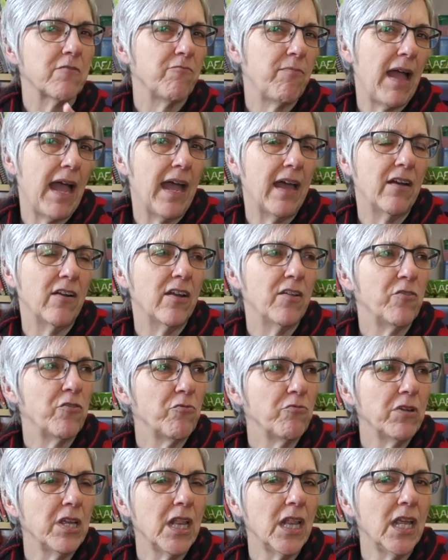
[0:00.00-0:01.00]
of pattern. It was
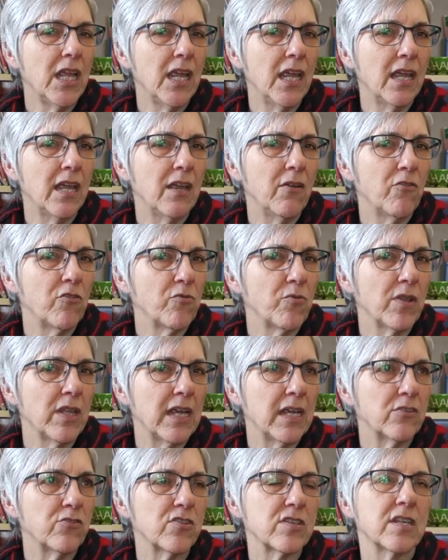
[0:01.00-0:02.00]

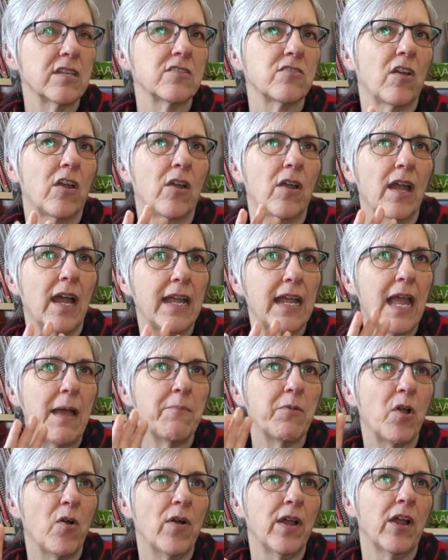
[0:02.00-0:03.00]
really interesting. So I
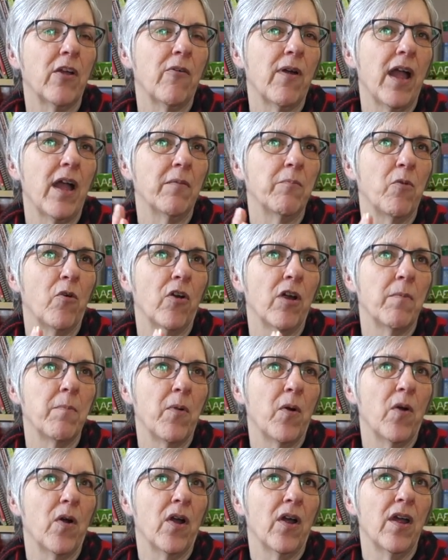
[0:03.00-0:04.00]
kept going around more and
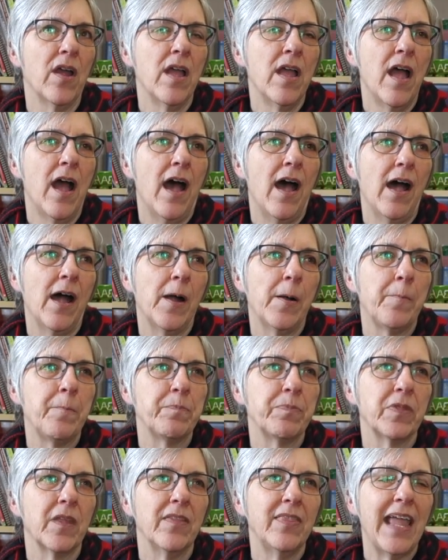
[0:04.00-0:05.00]
more.
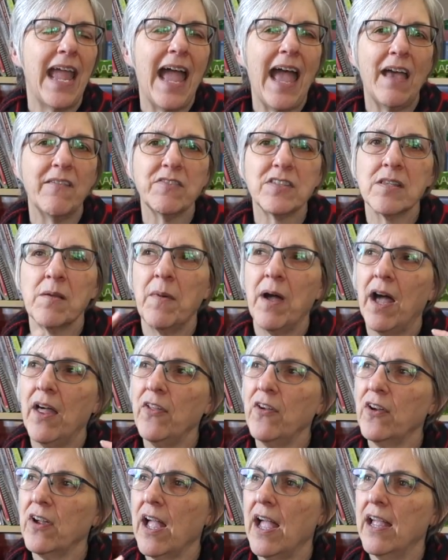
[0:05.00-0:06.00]
They have some
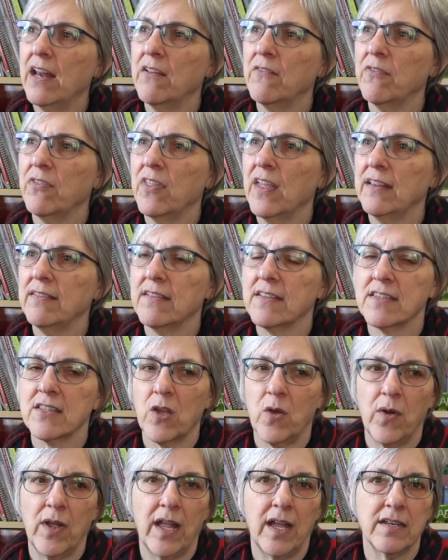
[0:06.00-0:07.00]
other kind of thing that's
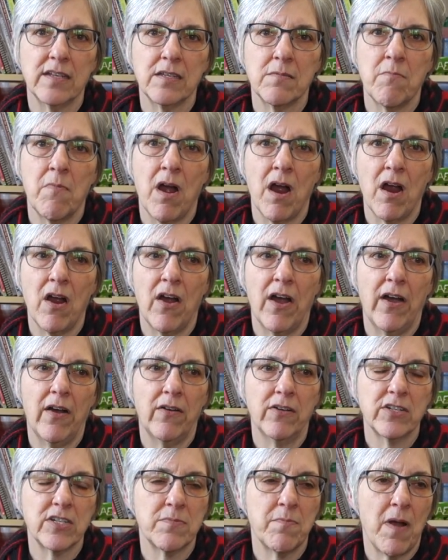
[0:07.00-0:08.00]
going on
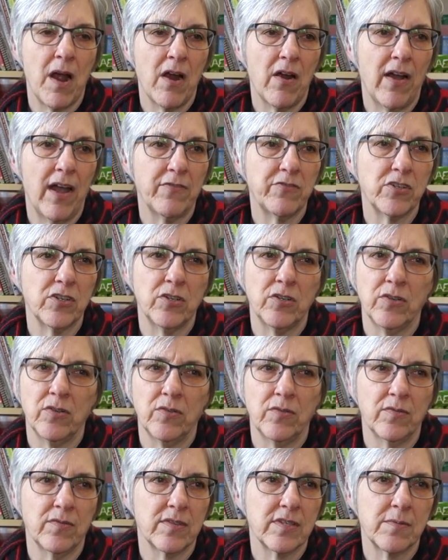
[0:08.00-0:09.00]
tomorrow
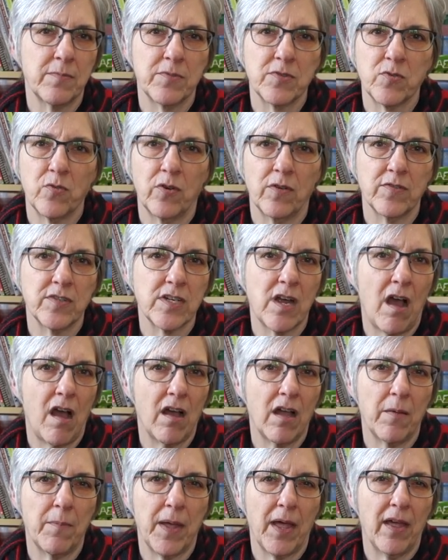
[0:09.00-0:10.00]
afternoon, some sort of
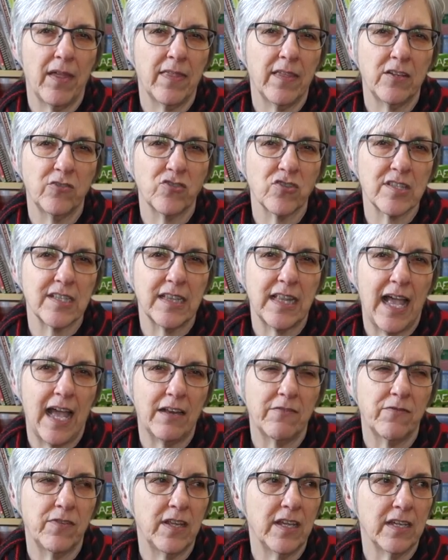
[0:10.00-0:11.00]
talk about, I think, just
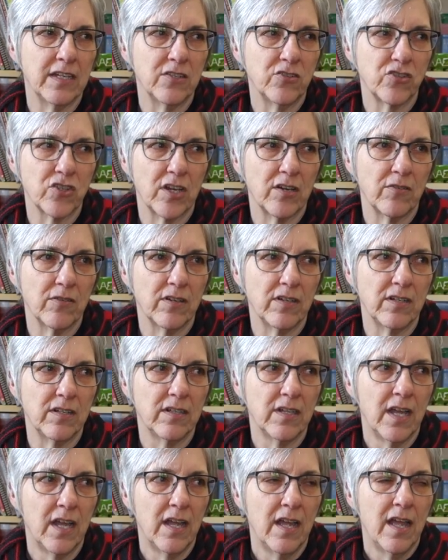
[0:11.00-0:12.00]
Latvia in
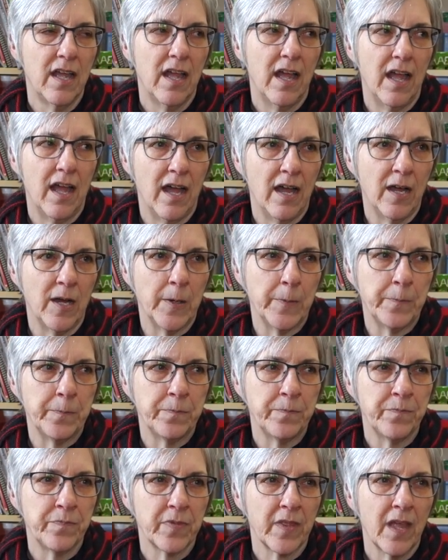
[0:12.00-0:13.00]
general. But
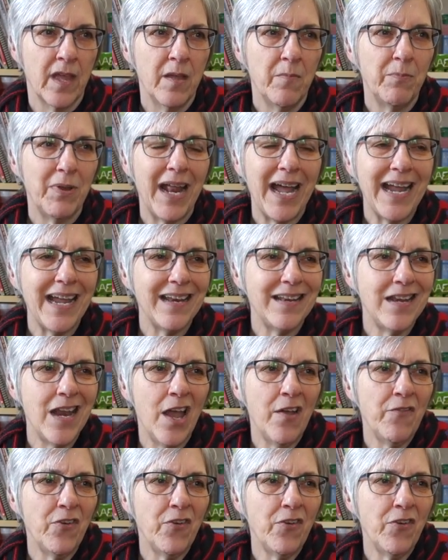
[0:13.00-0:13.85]
I had